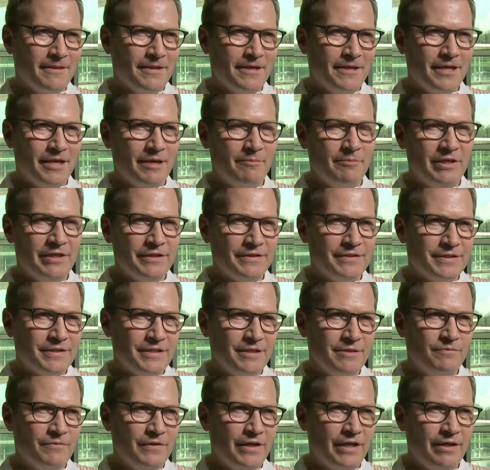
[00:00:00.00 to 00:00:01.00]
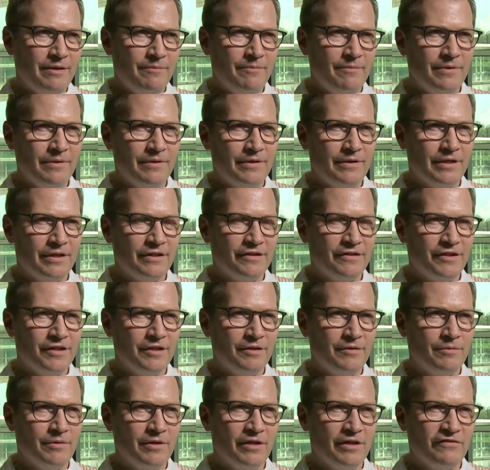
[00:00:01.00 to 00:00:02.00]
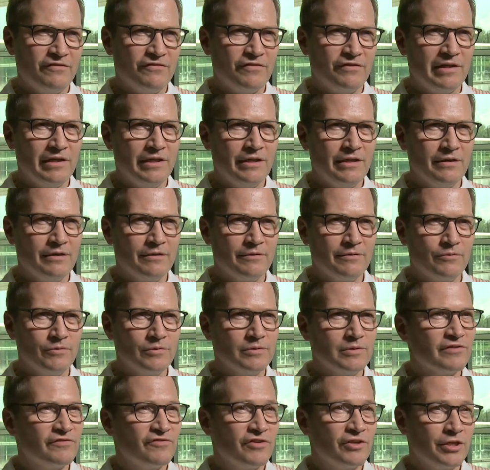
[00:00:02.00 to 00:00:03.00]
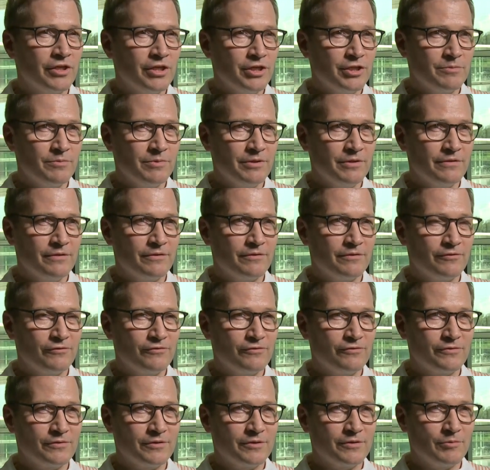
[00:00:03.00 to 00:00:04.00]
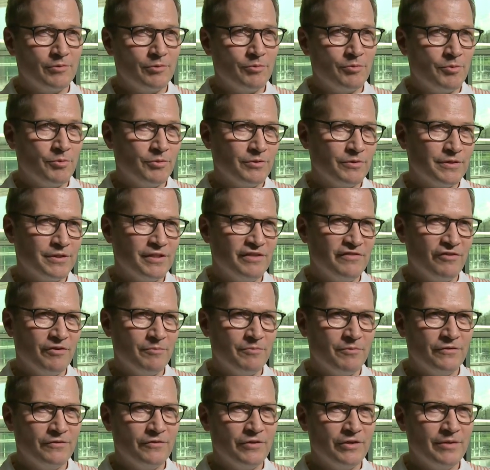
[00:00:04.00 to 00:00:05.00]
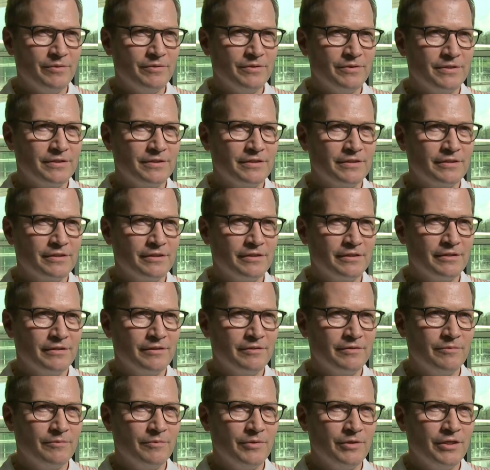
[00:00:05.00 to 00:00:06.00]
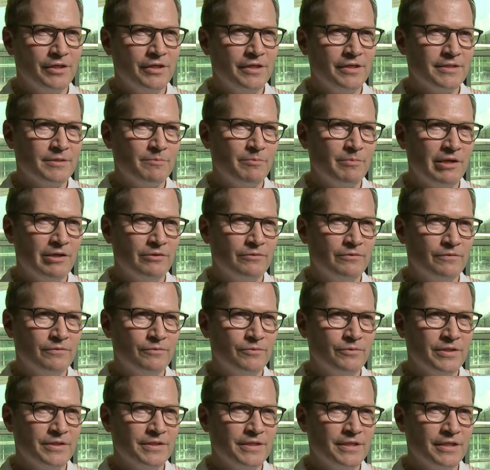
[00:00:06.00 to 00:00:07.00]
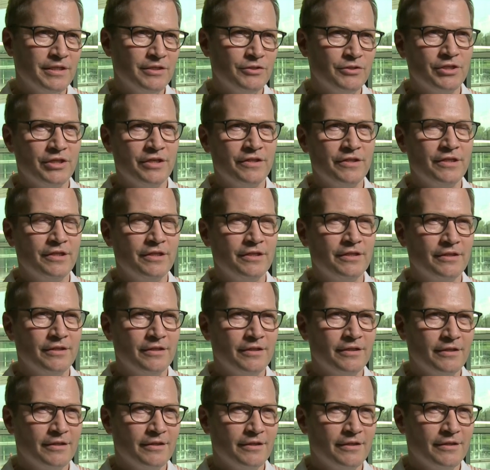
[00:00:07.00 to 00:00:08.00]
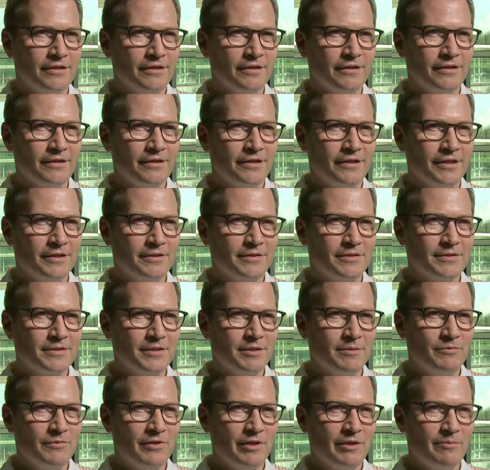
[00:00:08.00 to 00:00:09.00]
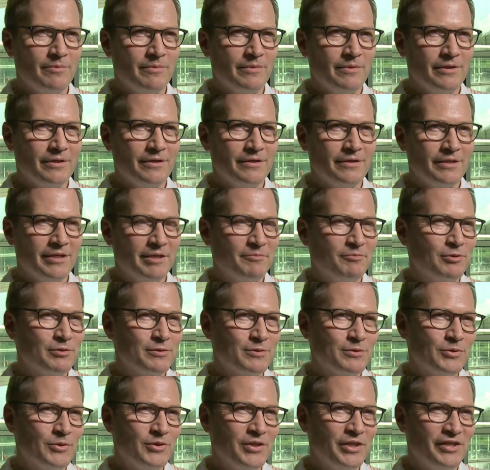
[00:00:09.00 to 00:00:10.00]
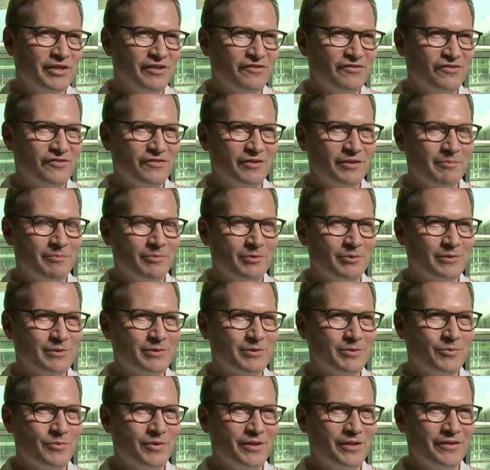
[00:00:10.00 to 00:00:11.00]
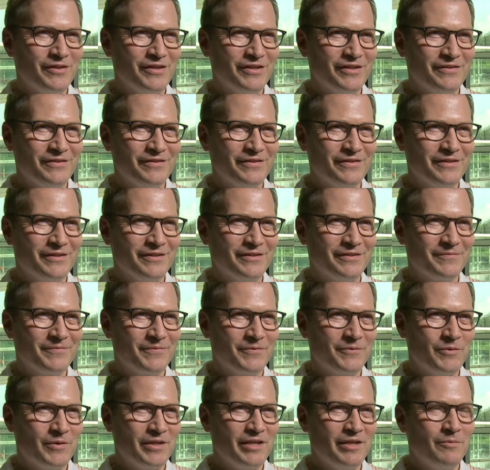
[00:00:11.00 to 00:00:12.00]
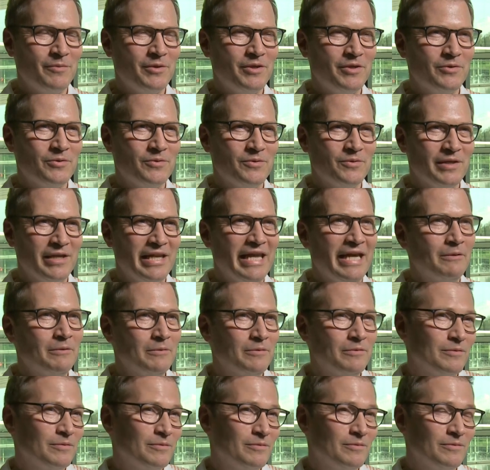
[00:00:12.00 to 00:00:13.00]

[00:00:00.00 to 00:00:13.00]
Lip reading: But at the same time, I think we have clear rules of engagement of what we want to see from the drivers when it is about racing each other. At the same time, I'm also not naive. I'm also aware that whenever you allow